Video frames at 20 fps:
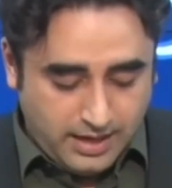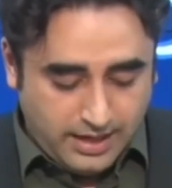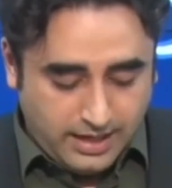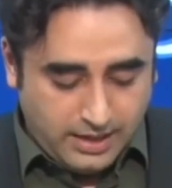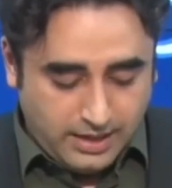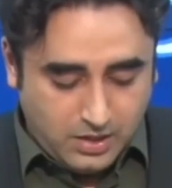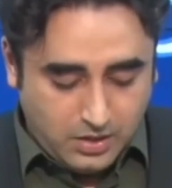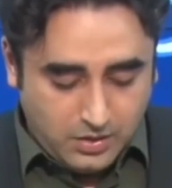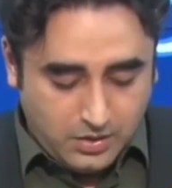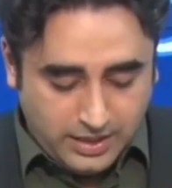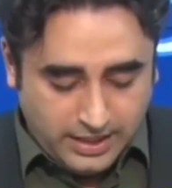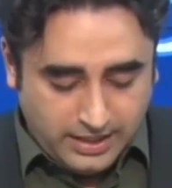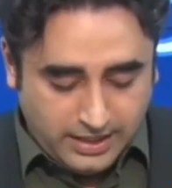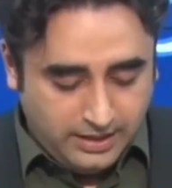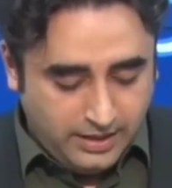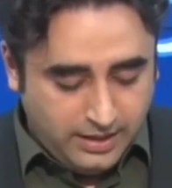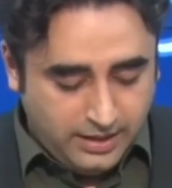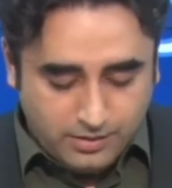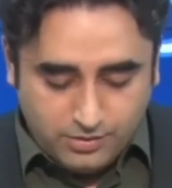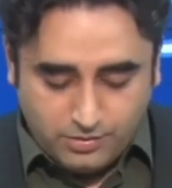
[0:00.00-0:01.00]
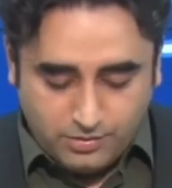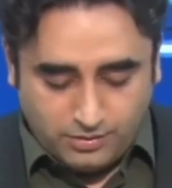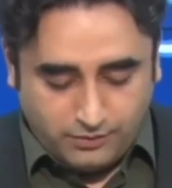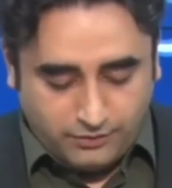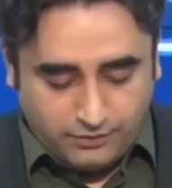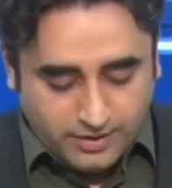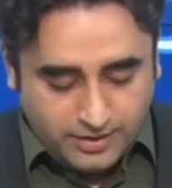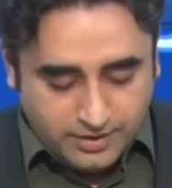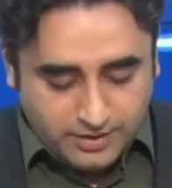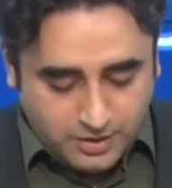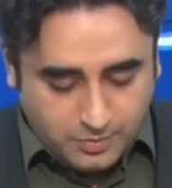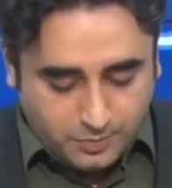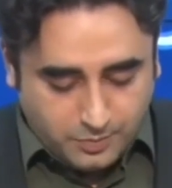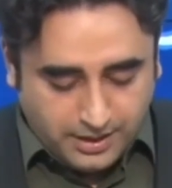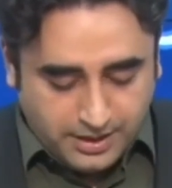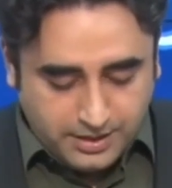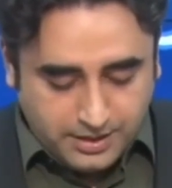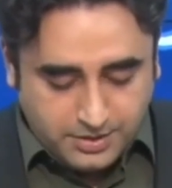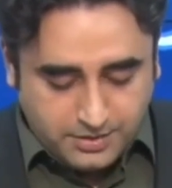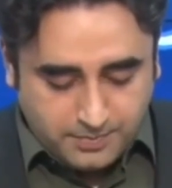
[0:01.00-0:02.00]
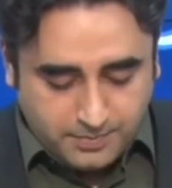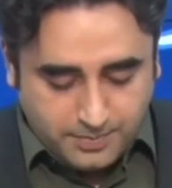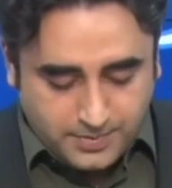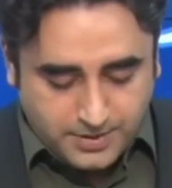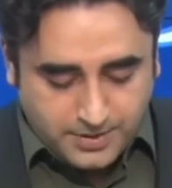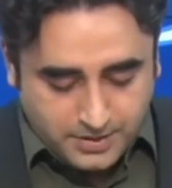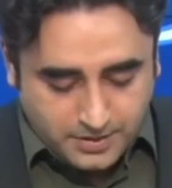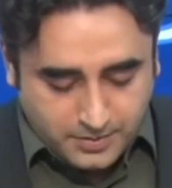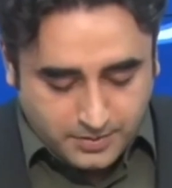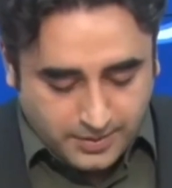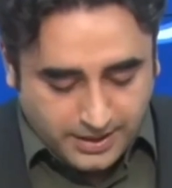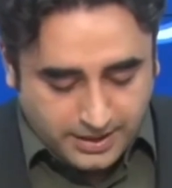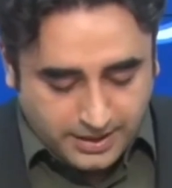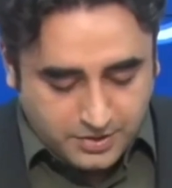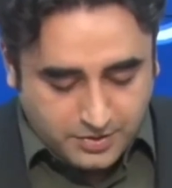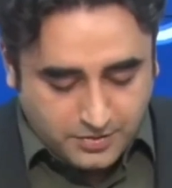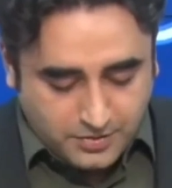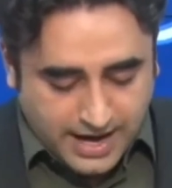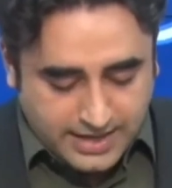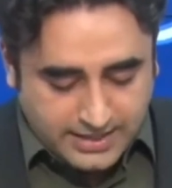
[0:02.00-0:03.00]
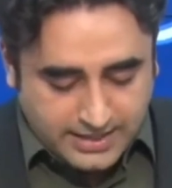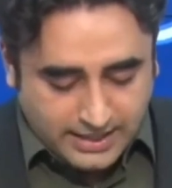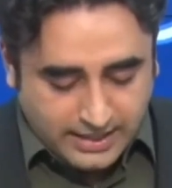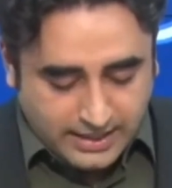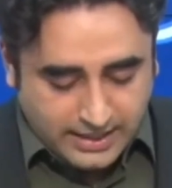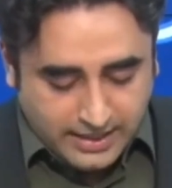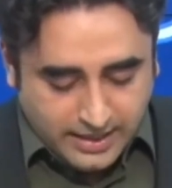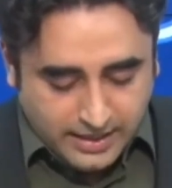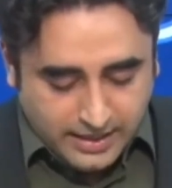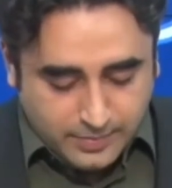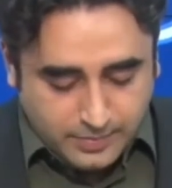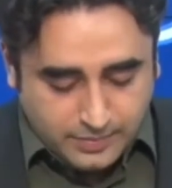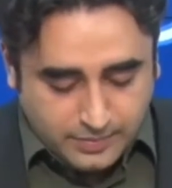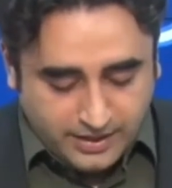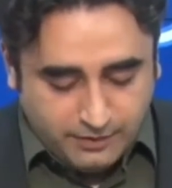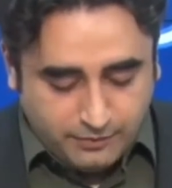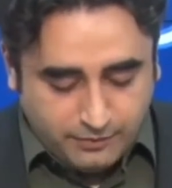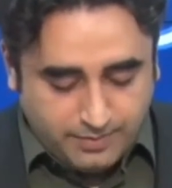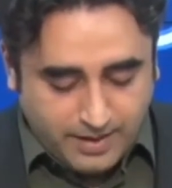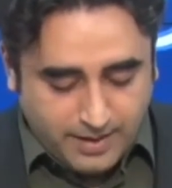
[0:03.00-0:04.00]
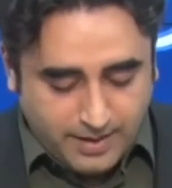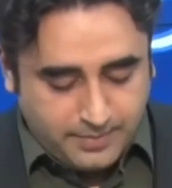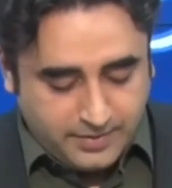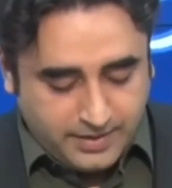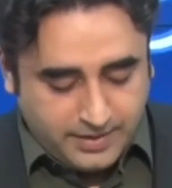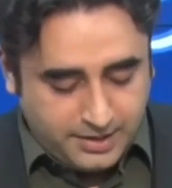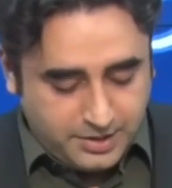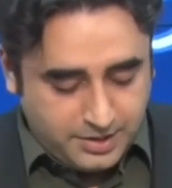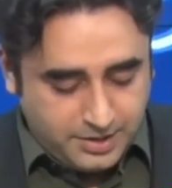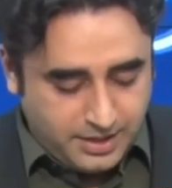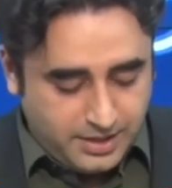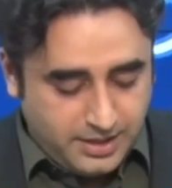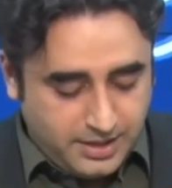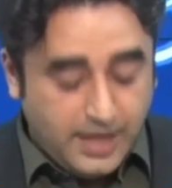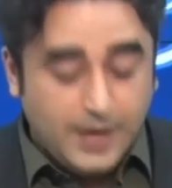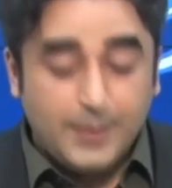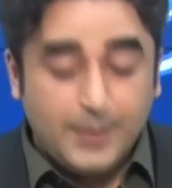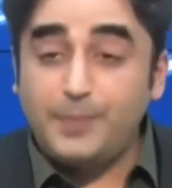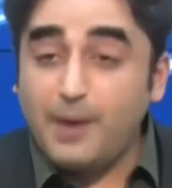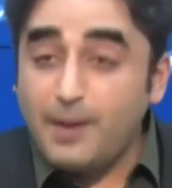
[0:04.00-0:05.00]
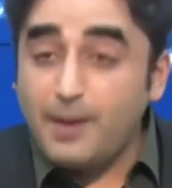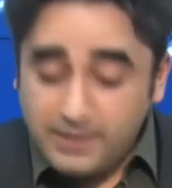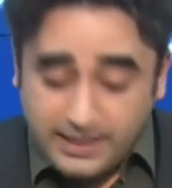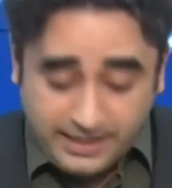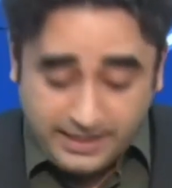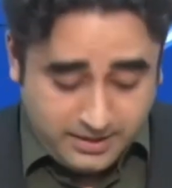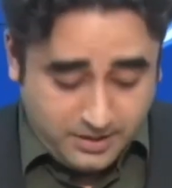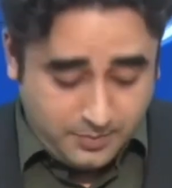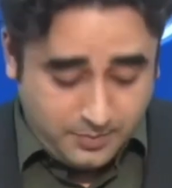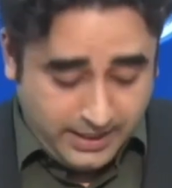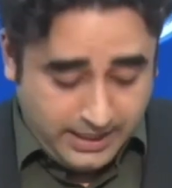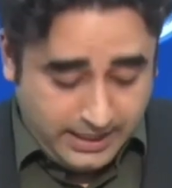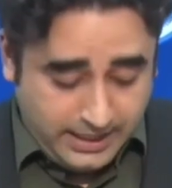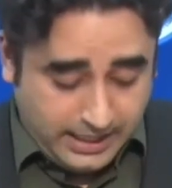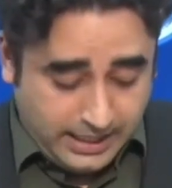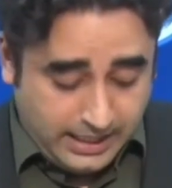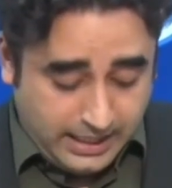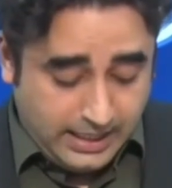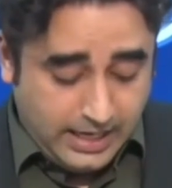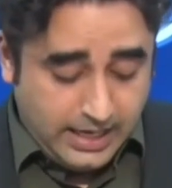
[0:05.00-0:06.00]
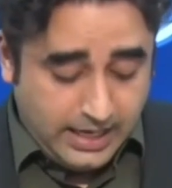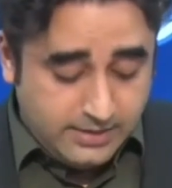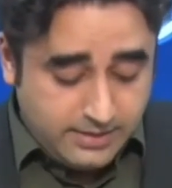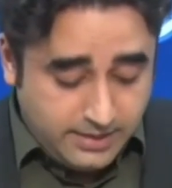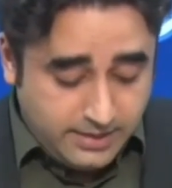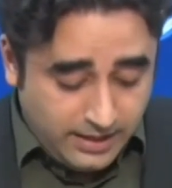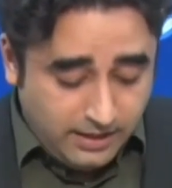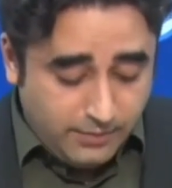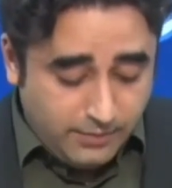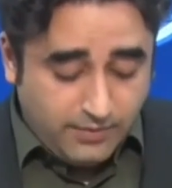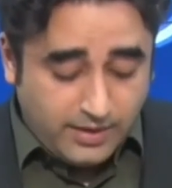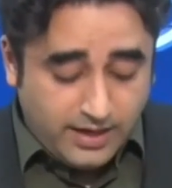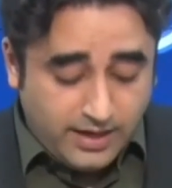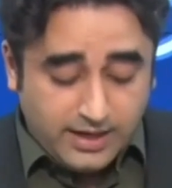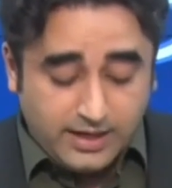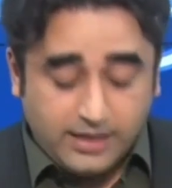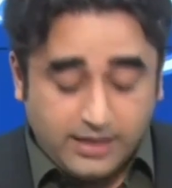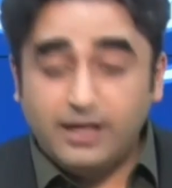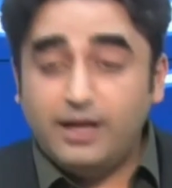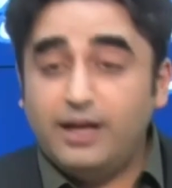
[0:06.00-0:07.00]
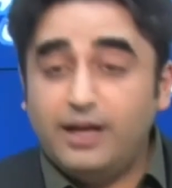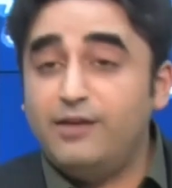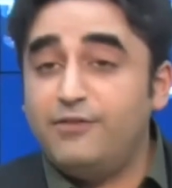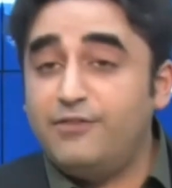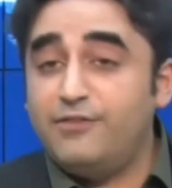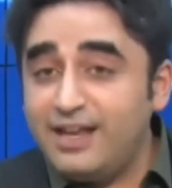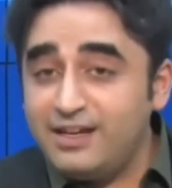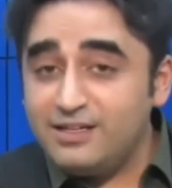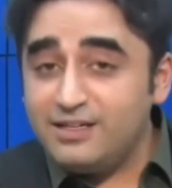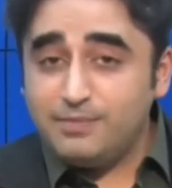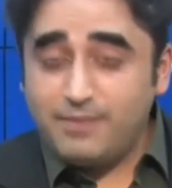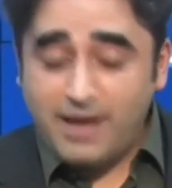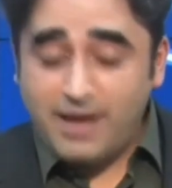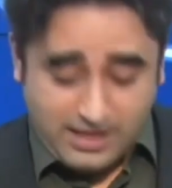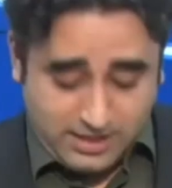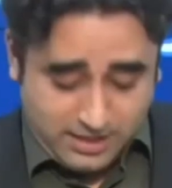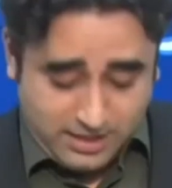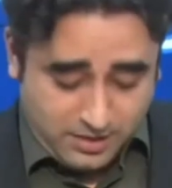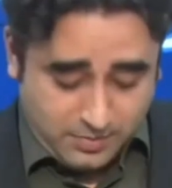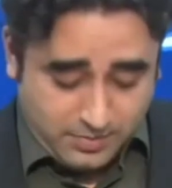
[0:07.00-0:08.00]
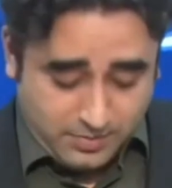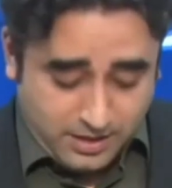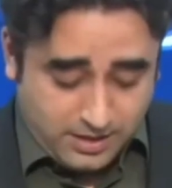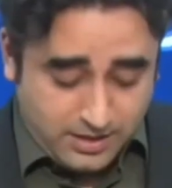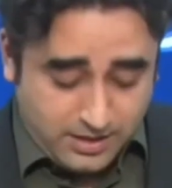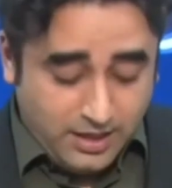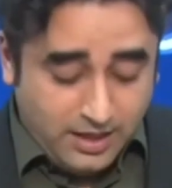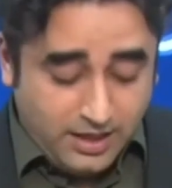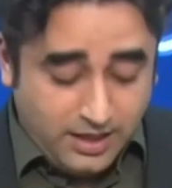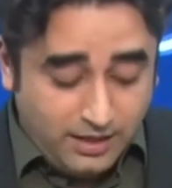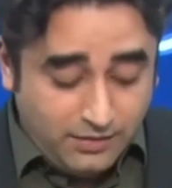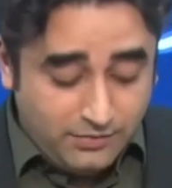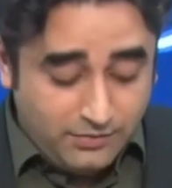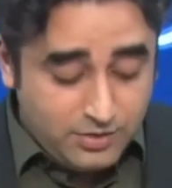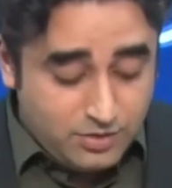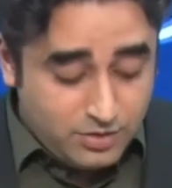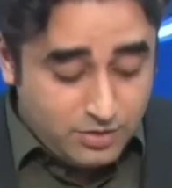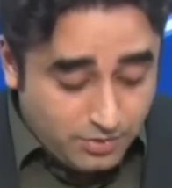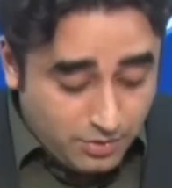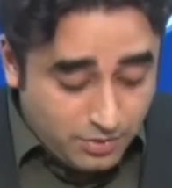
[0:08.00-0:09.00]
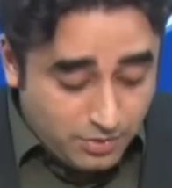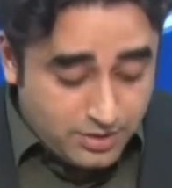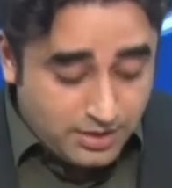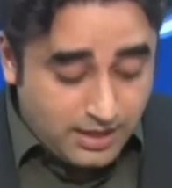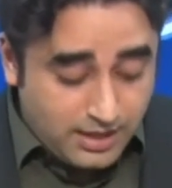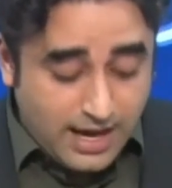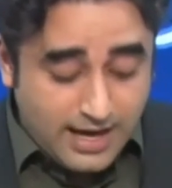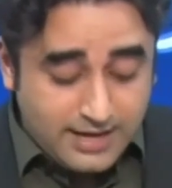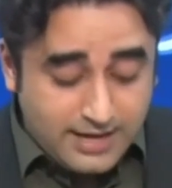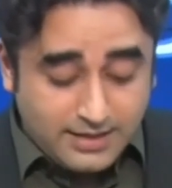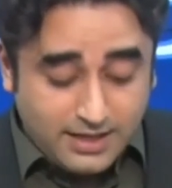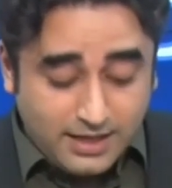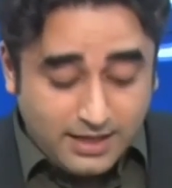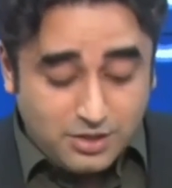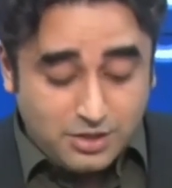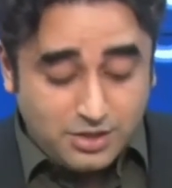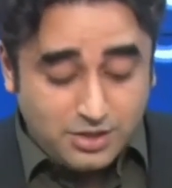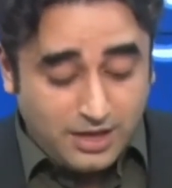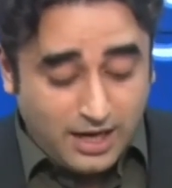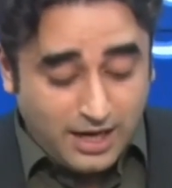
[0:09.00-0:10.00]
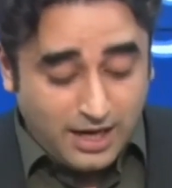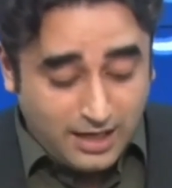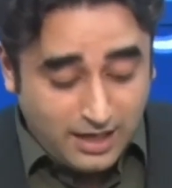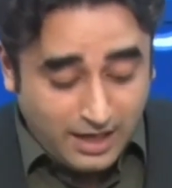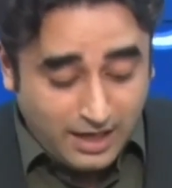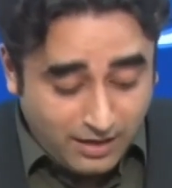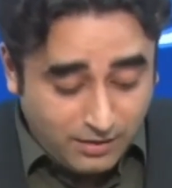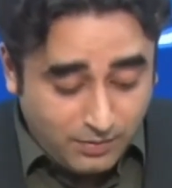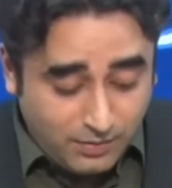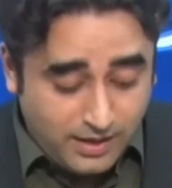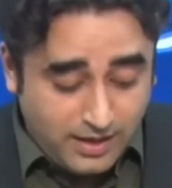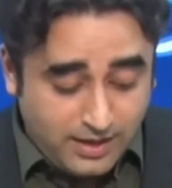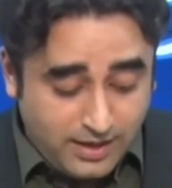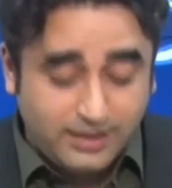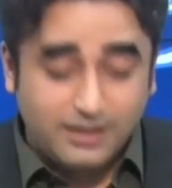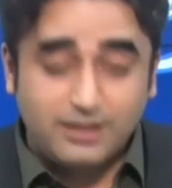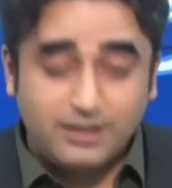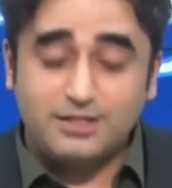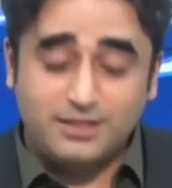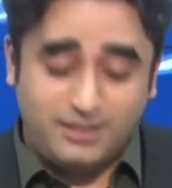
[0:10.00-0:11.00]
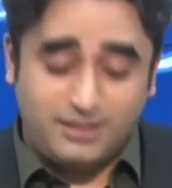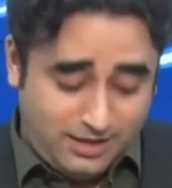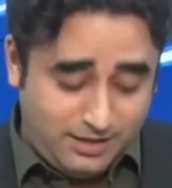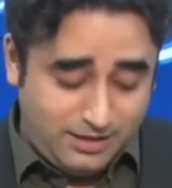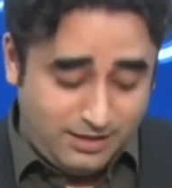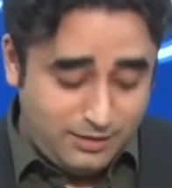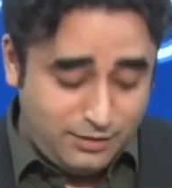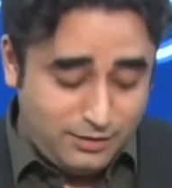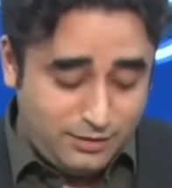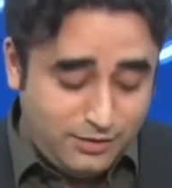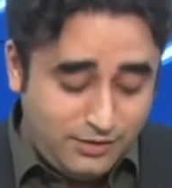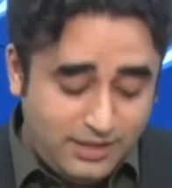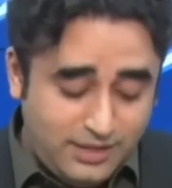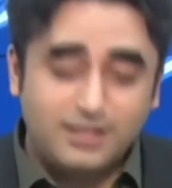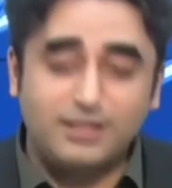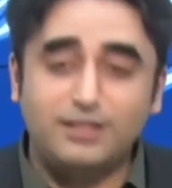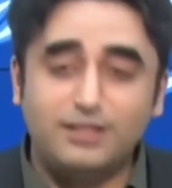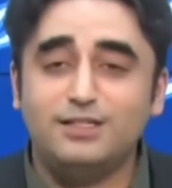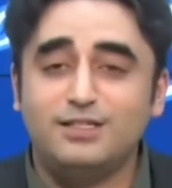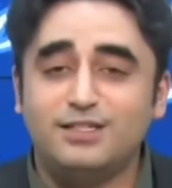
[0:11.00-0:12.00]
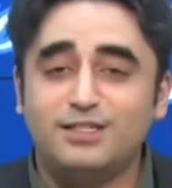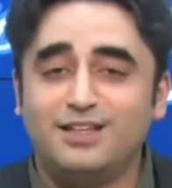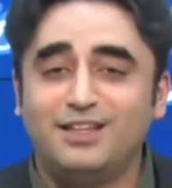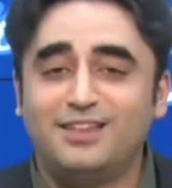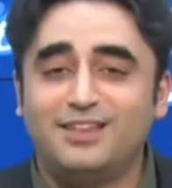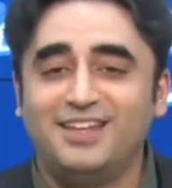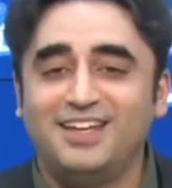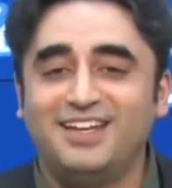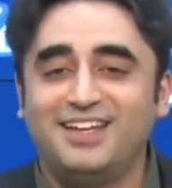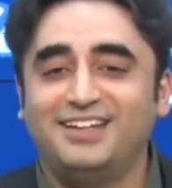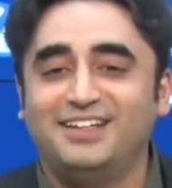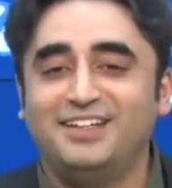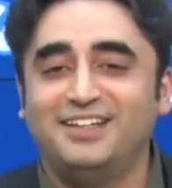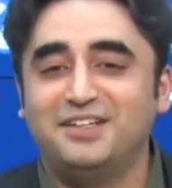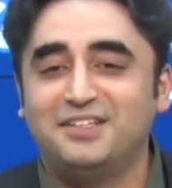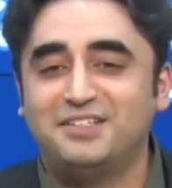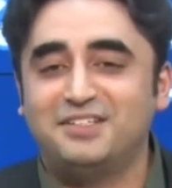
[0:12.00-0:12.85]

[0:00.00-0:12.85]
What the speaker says: including sort of speech writing, brief preparation, public speaking, teamwork, event management, even socialization and networking skills, critical thinking,